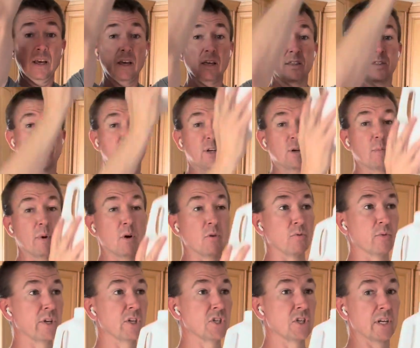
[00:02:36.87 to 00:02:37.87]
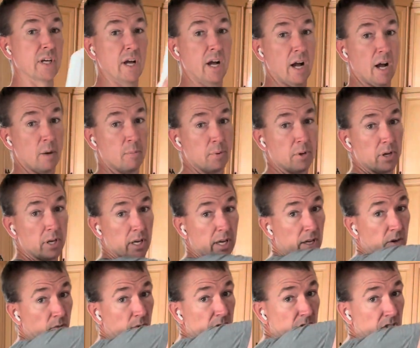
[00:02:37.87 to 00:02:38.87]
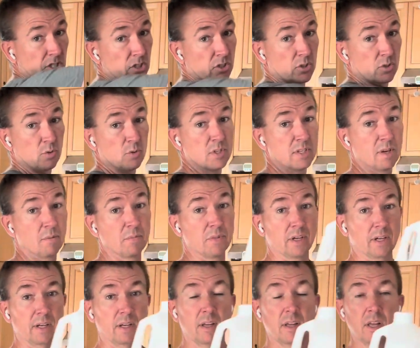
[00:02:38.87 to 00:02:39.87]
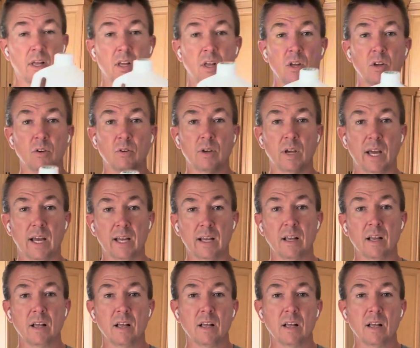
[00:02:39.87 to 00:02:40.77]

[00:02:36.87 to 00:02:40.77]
Think about reaching up and reaching to something, okay?